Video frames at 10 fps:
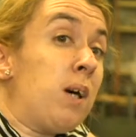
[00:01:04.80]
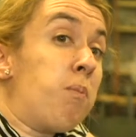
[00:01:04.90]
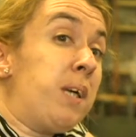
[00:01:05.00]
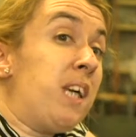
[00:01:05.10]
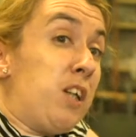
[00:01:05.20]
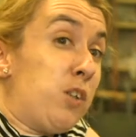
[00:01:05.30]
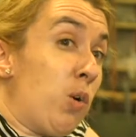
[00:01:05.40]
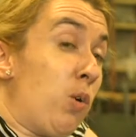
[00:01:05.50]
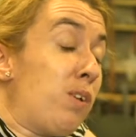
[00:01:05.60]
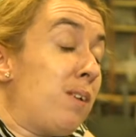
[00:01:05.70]
being a
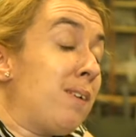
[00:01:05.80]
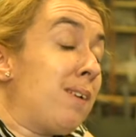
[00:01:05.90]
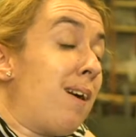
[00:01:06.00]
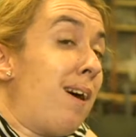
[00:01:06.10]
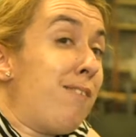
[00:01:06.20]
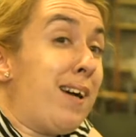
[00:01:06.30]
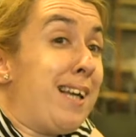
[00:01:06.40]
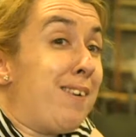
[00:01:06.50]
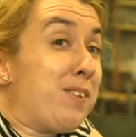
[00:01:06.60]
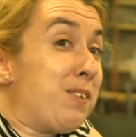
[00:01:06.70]
dog, I ran
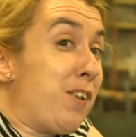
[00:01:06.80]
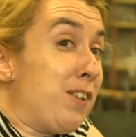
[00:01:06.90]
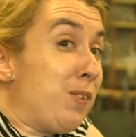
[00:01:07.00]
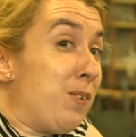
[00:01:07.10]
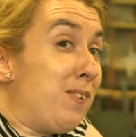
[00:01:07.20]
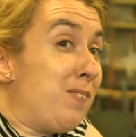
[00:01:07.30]
out of the front door.